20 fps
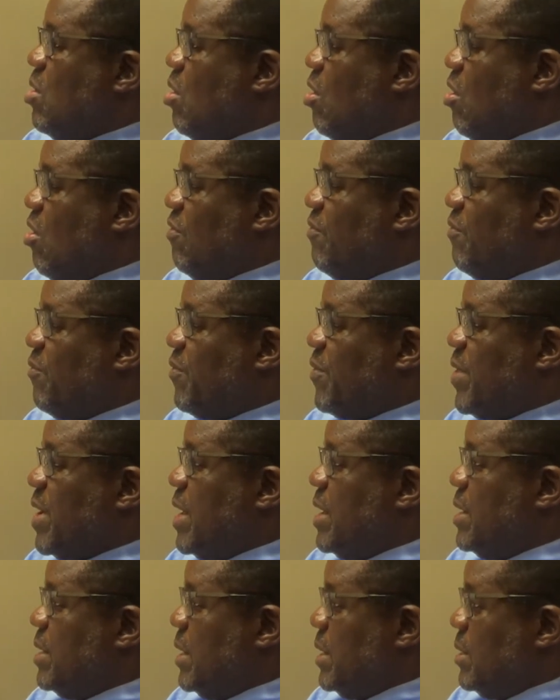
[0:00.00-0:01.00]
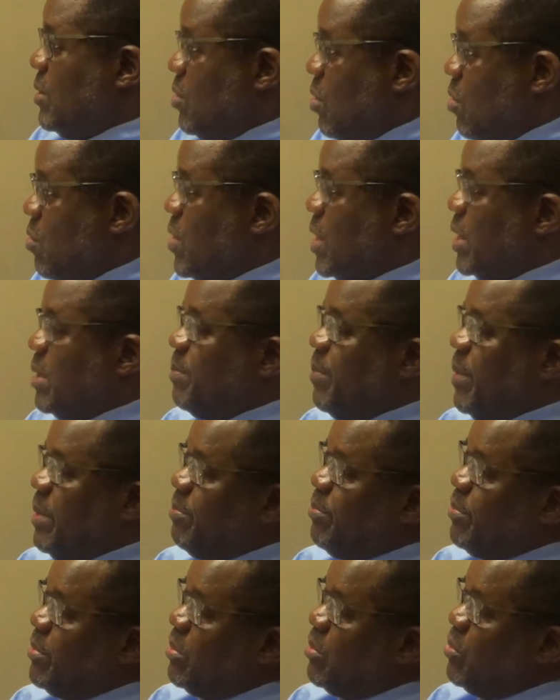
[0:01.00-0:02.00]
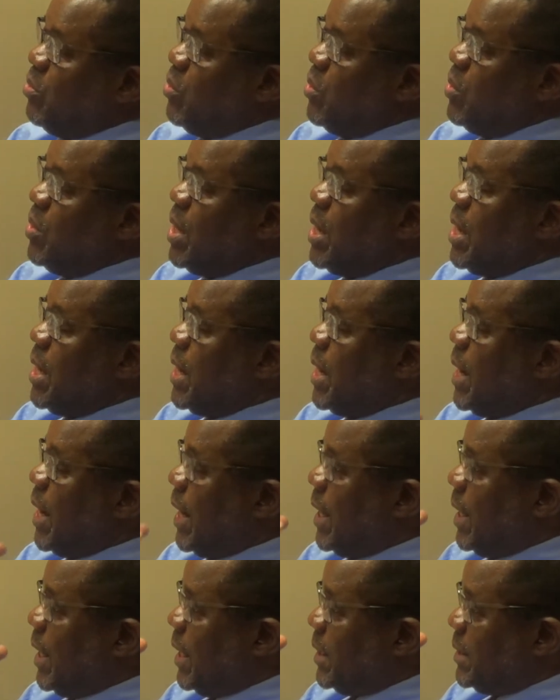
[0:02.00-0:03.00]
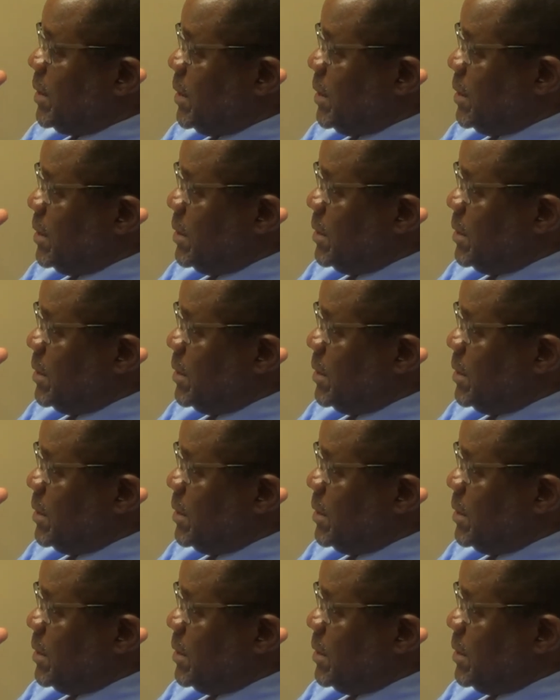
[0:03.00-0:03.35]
of local people who are